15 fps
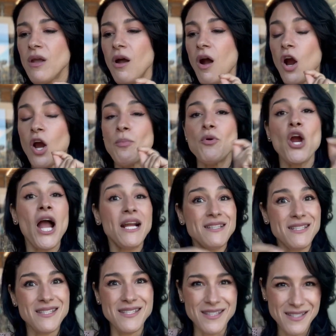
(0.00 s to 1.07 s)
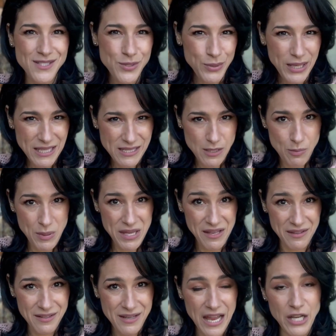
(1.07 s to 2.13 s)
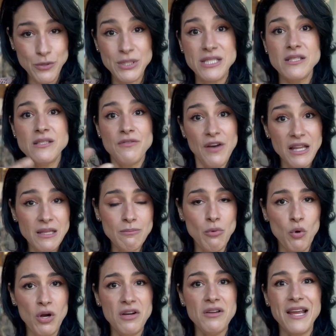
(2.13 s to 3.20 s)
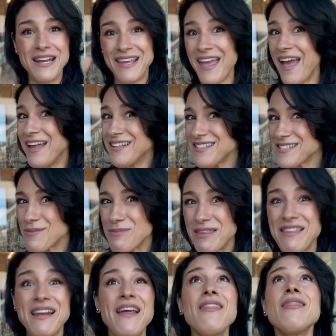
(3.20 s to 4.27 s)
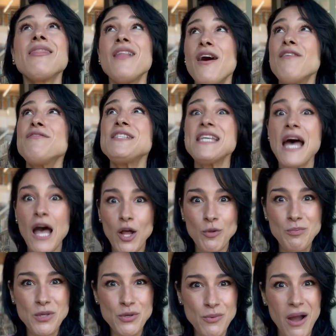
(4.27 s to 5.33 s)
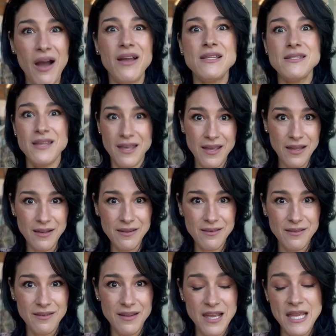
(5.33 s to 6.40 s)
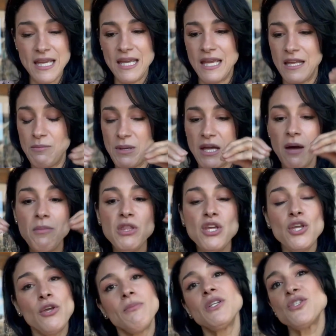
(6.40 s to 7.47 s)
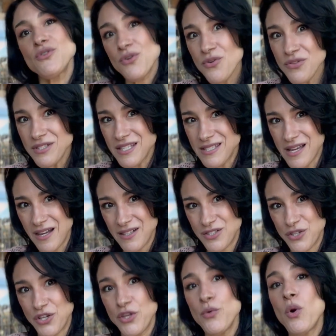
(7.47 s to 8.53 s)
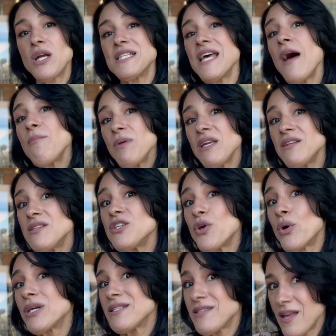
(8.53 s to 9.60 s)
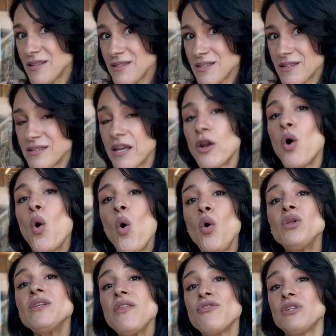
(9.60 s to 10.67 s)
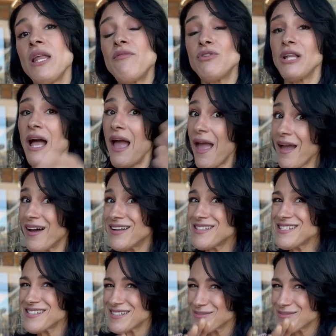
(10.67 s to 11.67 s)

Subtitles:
are practices you get to be in and you get to develop more. And again, something that I love to help you guys in becoming the human truth detector. You are tapping into your senses at a whole nother level. And